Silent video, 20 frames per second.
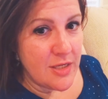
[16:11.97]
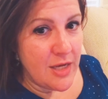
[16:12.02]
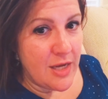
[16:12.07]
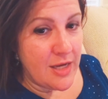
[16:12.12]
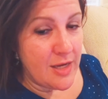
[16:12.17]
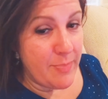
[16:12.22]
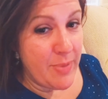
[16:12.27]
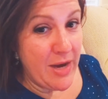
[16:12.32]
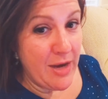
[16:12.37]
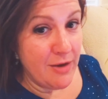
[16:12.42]

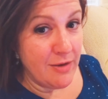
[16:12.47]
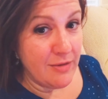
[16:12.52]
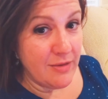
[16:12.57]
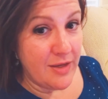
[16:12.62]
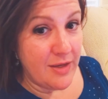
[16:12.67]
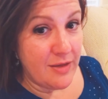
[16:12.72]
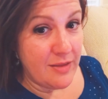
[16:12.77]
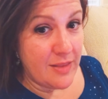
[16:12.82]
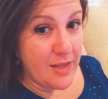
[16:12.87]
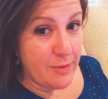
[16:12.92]
And
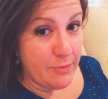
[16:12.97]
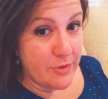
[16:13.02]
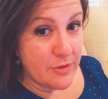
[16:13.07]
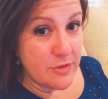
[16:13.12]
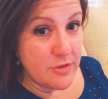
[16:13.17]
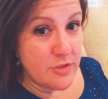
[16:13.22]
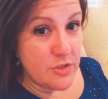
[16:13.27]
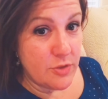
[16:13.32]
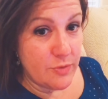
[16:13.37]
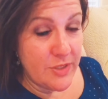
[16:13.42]
apparently they were
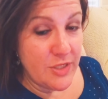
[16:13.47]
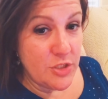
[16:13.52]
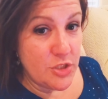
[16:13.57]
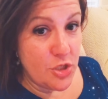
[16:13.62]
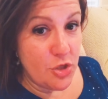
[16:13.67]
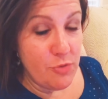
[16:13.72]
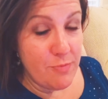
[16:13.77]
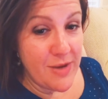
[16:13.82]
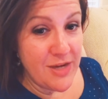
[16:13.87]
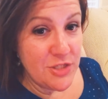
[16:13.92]
doing
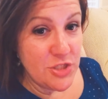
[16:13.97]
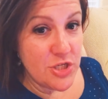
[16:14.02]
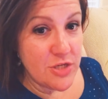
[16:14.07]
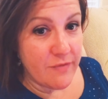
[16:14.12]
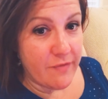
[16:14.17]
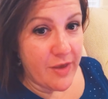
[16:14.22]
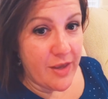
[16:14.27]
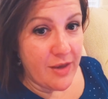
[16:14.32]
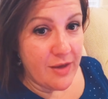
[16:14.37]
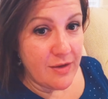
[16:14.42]
too much
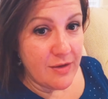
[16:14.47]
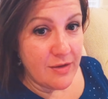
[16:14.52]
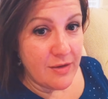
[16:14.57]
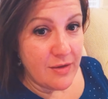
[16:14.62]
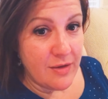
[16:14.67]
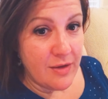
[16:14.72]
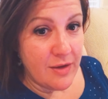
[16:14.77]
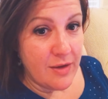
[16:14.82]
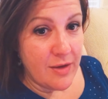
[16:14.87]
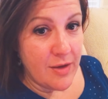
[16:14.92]
of it,
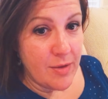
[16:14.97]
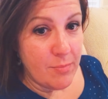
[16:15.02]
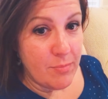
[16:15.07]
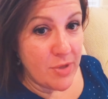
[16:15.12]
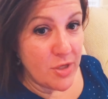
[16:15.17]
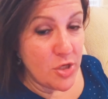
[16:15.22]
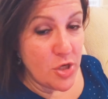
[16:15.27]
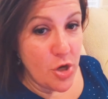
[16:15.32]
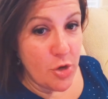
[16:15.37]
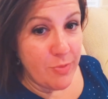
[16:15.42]

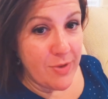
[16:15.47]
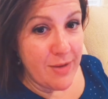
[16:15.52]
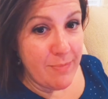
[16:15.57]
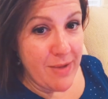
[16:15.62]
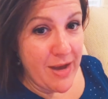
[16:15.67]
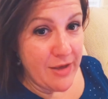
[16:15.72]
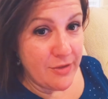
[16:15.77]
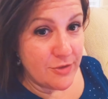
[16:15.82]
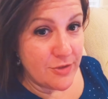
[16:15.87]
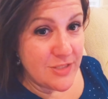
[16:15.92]
but nobody
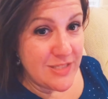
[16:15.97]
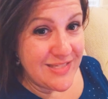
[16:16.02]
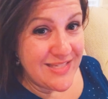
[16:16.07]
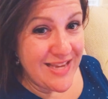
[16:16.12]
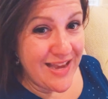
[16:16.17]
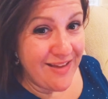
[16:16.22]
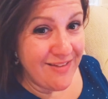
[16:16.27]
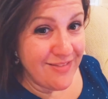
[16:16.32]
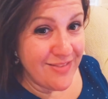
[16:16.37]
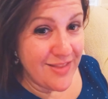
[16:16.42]
bothered to
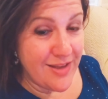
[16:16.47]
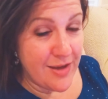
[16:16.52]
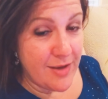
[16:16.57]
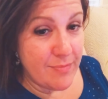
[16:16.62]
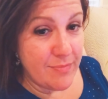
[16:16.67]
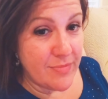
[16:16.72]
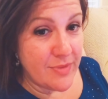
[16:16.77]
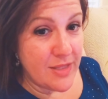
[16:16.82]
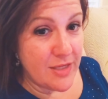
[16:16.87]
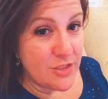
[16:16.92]
tell
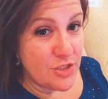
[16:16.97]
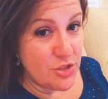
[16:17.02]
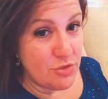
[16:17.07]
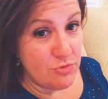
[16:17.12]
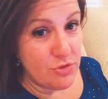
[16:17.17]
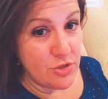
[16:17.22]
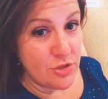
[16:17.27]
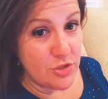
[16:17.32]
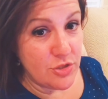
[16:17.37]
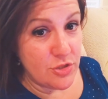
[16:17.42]
them that you
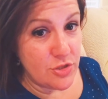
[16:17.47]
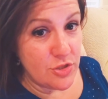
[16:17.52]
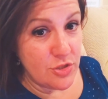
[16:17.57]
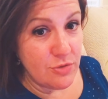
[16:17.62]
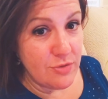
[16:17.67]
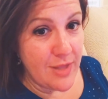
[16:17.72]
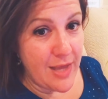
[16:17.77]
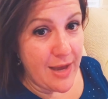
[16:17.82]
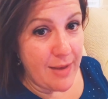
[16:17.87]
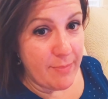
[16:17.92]
couldn't
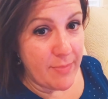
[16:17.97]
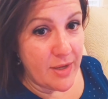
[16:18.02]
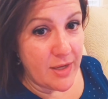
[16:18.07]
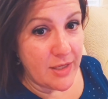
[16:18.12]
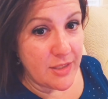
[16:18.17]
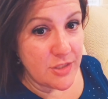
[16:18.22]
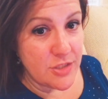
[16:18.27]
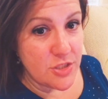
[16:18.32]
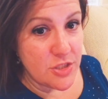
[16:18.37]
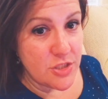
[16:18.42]
do that
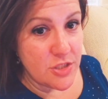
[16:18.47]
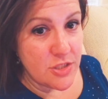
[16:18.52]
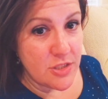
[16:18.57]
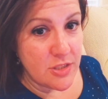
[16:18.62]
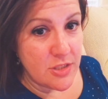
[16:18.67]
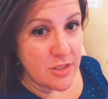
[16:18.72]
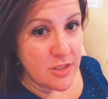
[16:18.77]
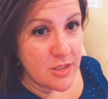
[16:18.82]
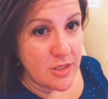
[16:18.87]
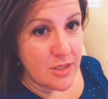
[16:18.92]
much.
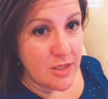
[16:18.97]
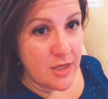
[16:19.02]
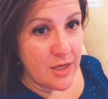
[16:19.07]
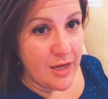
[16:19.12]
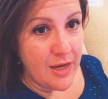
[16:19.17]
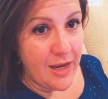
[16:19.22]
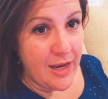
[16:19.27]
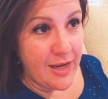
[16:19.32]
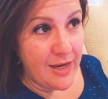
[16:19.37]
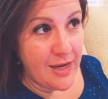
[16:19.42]

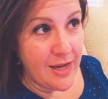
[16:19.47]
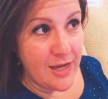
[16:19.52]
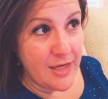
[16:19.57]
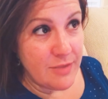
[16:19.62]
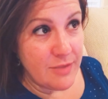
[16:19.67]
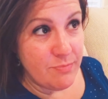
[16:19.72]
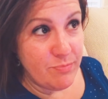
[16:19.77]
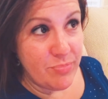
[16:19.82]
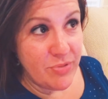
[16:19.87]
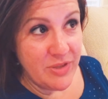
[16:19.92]
And I
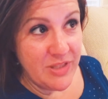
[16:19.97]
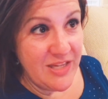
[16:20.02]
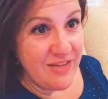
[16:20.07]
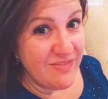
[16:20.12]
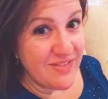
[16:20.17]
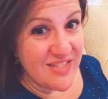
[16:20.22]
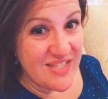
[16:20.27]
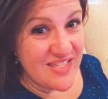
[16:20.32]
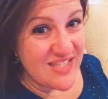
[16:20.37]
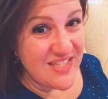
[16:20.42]
believe
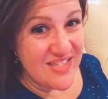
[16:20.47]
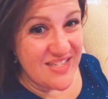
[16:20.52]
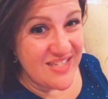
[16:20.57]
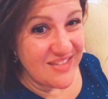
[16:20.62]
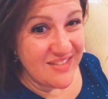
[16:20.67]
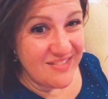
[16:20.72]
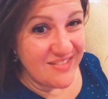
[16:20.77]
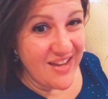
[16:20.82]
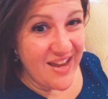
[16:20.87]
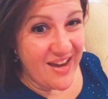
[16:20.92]
it's
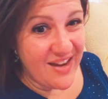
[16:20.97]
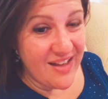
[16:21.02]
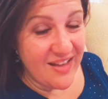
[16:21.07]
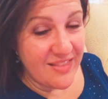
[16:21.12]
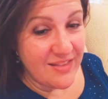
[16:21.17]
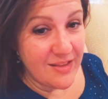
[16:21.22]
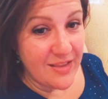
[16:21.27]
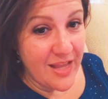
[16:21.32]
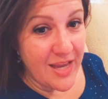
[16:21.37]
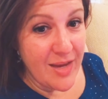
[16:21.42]
still not
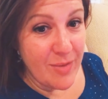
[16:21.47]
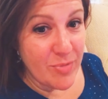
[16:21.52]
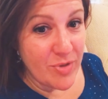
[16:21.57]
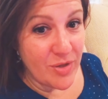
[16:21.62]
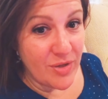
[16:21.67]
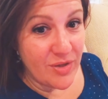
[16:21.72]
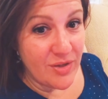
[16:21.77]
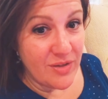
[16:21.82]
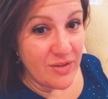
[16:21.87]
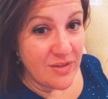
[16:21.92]
on the
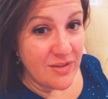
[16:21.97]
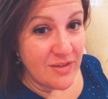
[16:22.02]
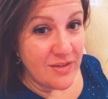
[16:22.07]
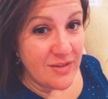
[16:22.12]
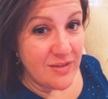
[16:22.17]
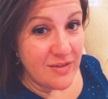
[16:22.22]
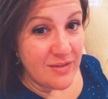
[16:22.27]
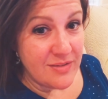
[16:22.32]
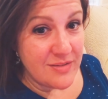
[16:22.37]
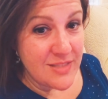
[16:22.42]
label
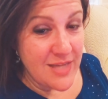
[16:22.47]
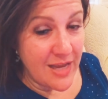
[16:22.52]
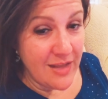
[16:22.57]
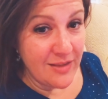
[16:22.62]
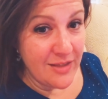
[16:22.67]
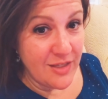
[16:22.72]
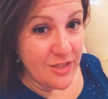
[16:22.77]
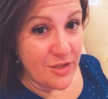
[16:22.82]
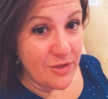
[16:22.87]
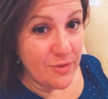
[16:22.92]

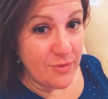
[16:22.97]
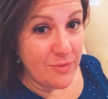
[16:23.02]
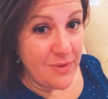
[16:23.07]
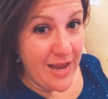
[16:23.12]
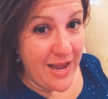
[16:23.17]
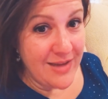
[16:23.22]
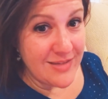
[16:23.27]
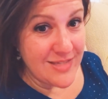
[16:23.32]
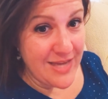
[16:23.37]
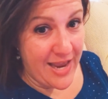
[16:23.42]
telling you
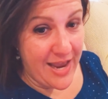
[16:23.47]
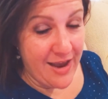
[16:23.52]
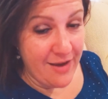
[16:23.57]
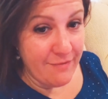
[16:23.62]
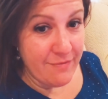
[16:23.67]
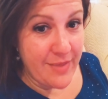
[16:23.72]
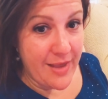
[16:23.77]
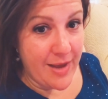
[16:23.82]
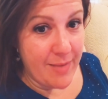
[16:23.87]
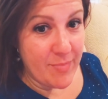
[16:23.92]
not to
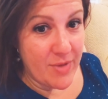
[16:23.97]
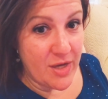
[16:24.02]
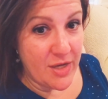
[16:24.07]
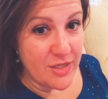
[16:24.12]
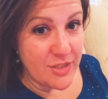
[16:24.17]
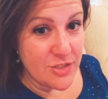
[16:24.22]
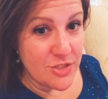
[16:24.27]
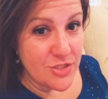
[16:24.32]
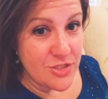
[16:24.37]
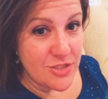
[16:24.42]
have that
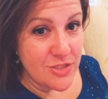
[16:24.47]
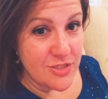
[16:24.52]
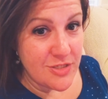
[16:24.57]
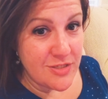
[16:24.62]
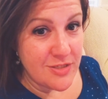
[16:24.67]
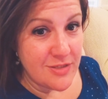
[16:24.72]
much.